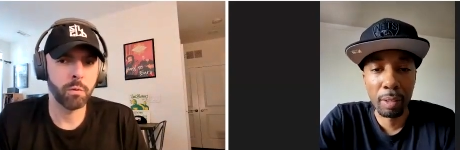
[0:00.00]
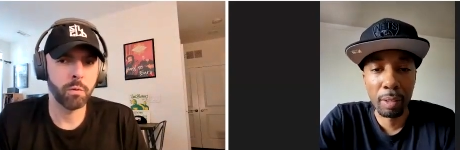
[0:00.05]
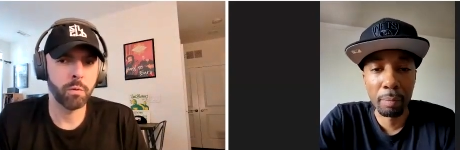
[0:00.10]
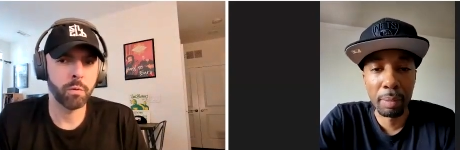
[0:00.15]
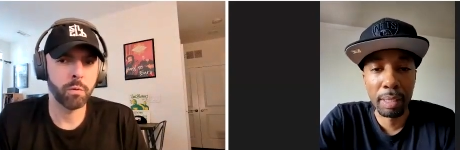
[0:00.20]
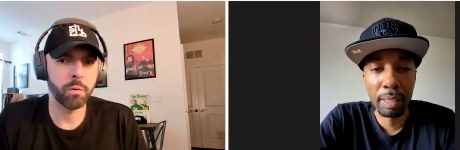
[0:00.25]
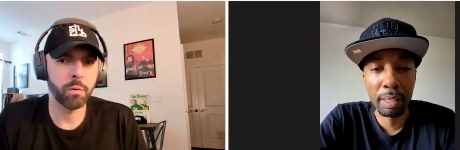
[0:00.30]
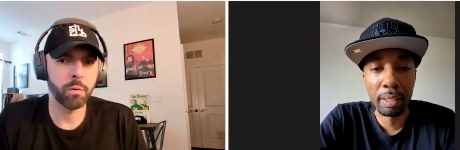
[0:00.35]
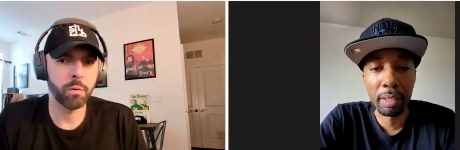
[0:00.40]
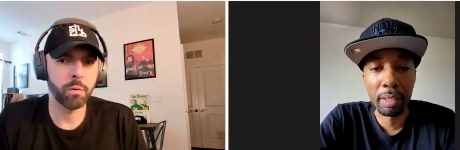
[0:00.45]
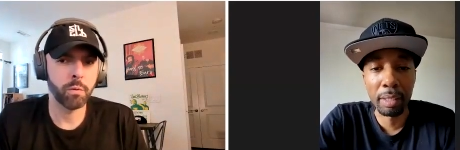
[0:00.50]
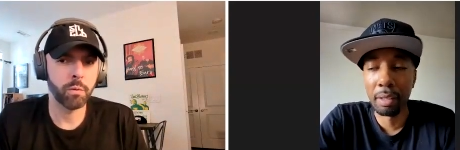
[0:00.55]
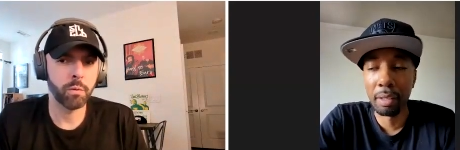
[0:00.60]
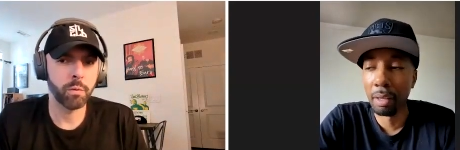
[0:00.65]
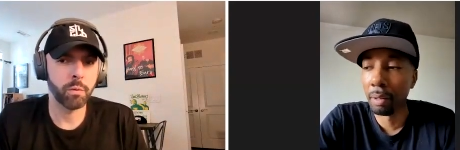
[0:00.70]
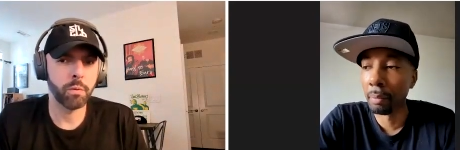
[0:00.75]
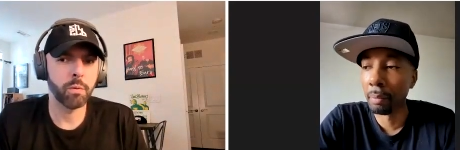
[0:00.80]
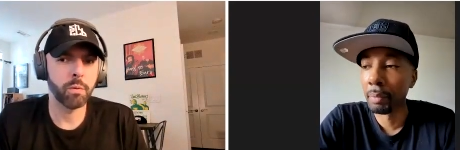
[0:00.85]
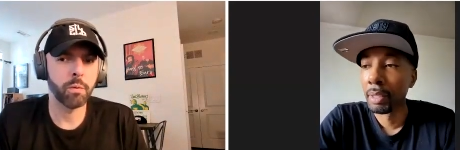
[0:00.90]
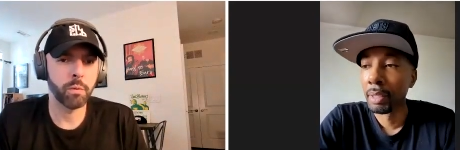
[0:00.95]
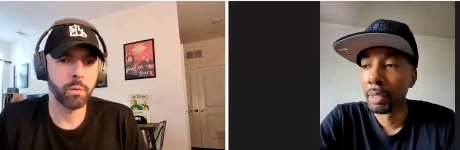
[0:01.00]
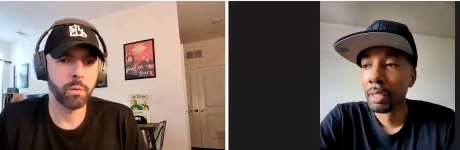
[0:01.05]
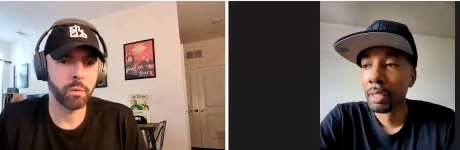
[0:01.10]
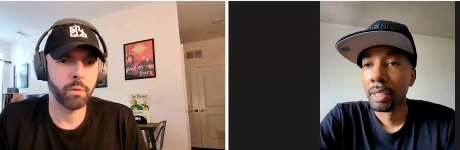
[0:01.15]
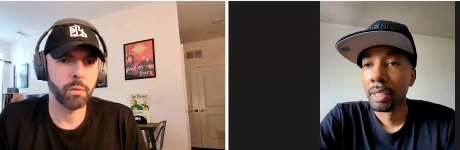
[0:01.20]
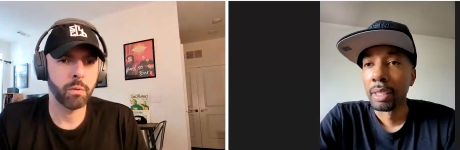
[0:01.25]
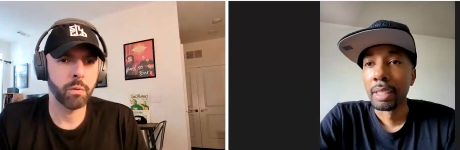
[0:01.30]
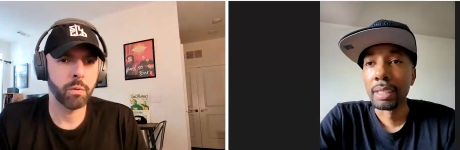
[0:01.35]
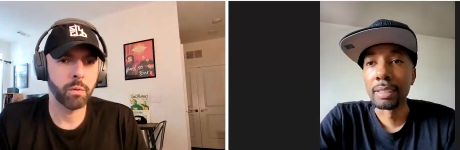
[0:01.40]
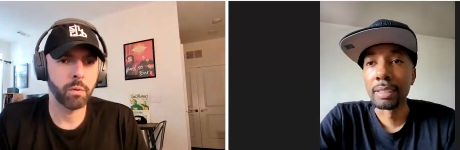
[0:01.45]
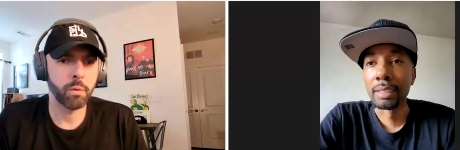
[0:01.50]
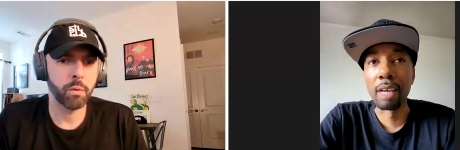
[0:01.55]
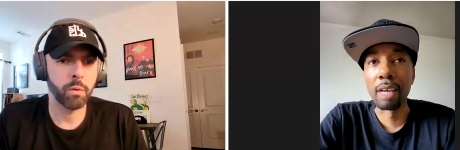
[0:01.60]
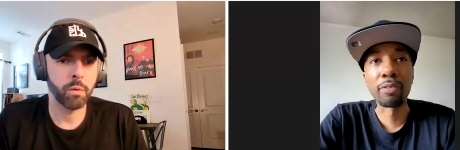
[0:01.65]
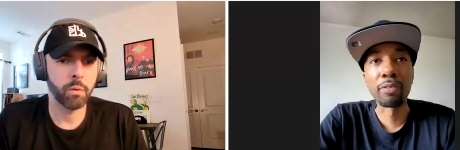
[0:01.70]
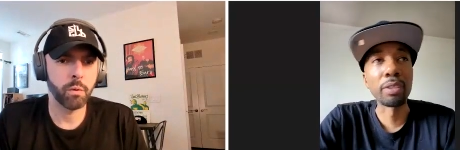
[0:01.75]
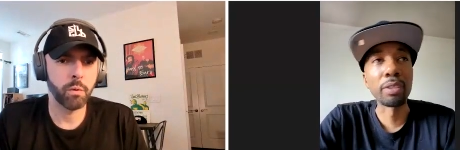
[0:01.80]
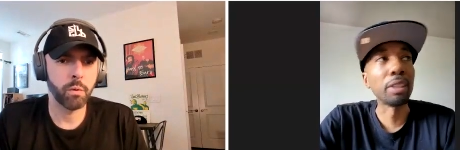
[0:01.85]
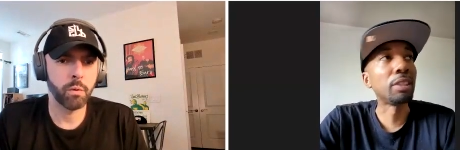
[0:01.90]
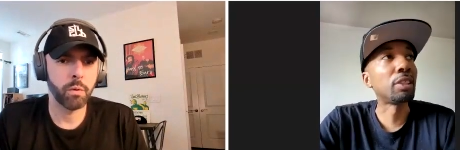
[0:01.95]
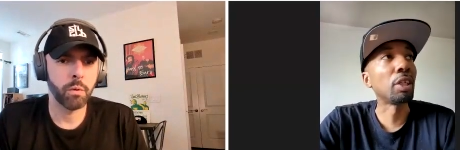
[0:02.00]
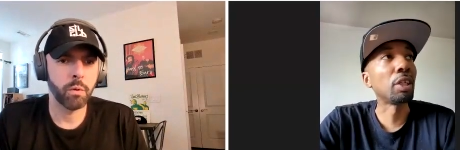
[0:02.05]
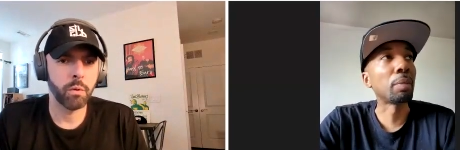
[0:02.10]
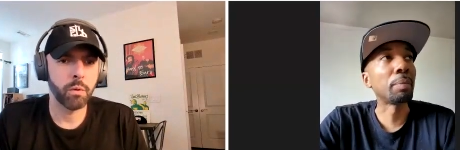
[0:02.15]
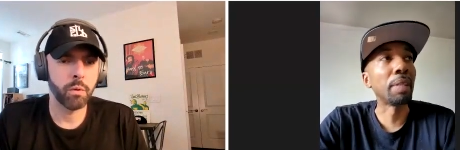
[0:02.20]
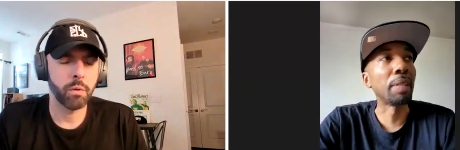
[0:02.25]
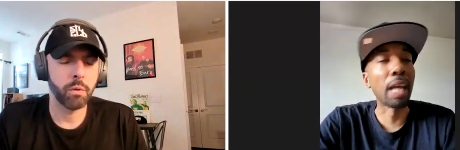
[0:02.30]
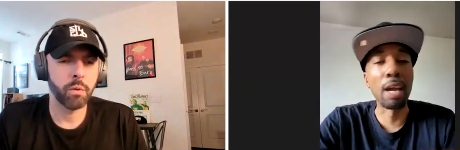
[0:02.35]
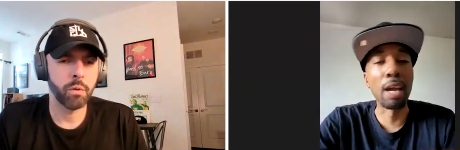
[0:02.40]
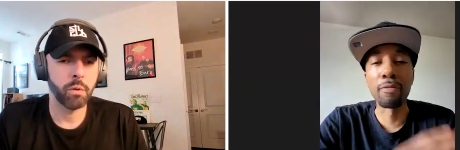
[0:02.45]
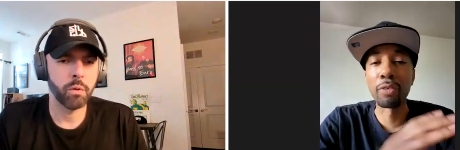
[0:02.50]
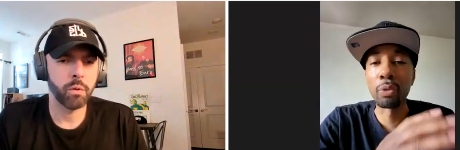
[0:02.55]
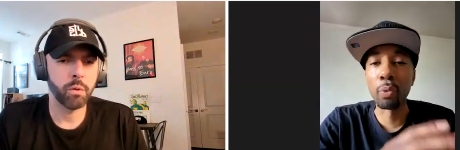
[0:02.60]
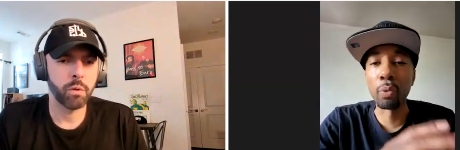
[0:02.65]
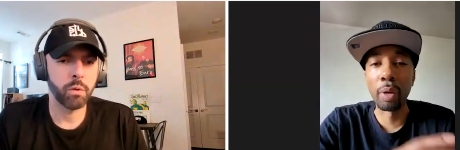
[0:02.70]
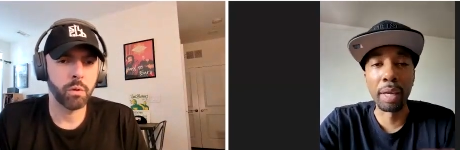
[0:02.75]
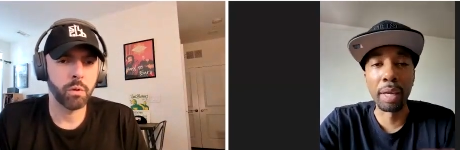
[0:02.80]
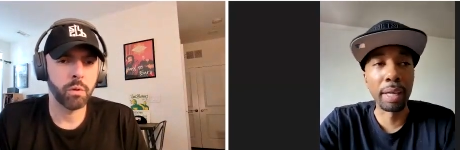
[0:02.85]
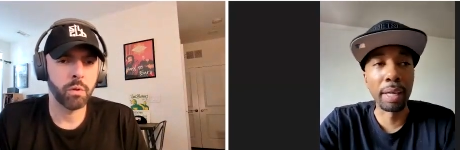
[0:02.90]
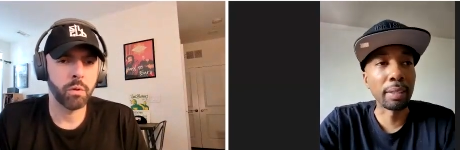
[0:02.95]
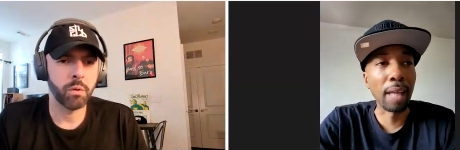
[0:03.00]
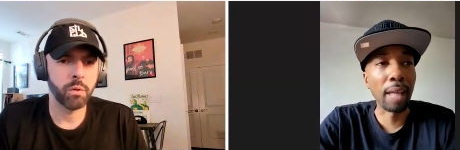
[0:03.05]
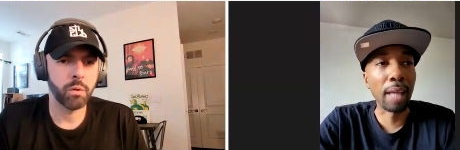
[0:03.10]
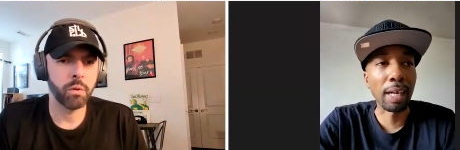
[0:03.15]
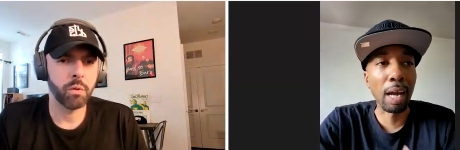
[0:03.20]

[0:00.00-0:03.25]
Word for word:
Speaker 1: You know what I mean? And um, he definitely took me everywhere.